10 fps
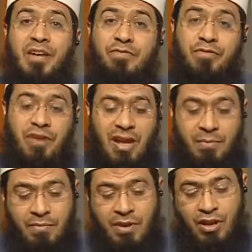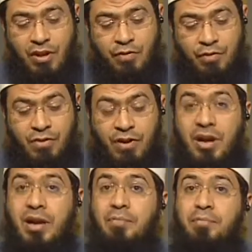it for him
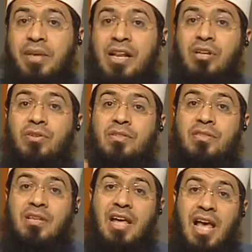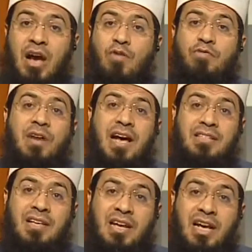for millions of
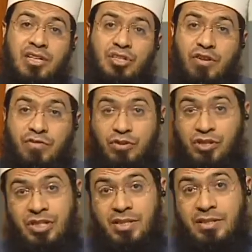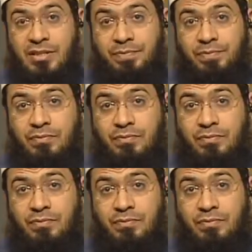hasanat, of good deeds.